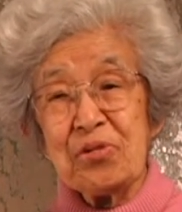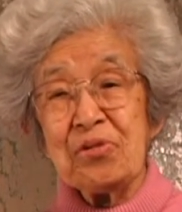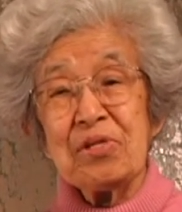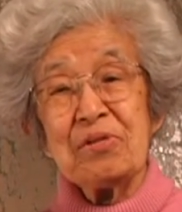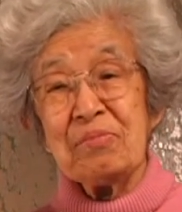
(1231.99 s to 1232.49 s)

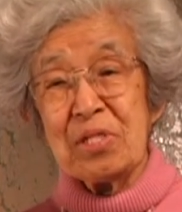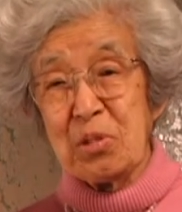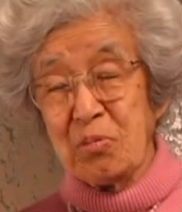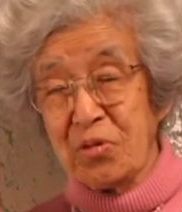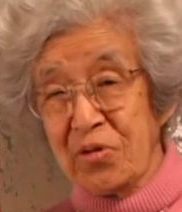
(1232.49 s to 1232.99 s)
Miss
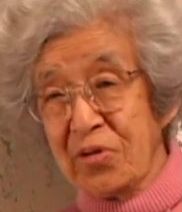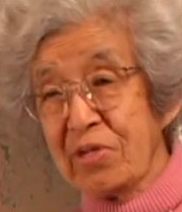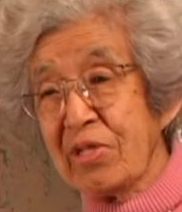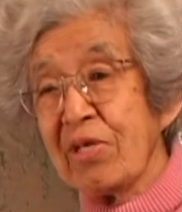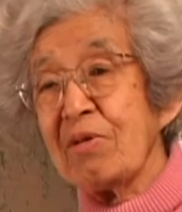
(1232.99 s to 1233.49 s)
Bird, the
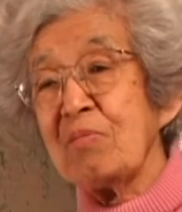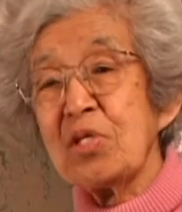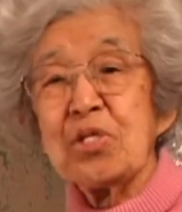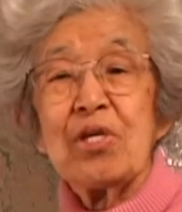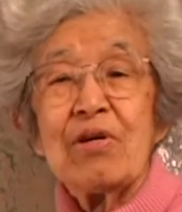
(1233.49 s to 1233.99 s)

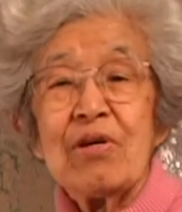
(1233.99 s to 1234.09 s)
missionary,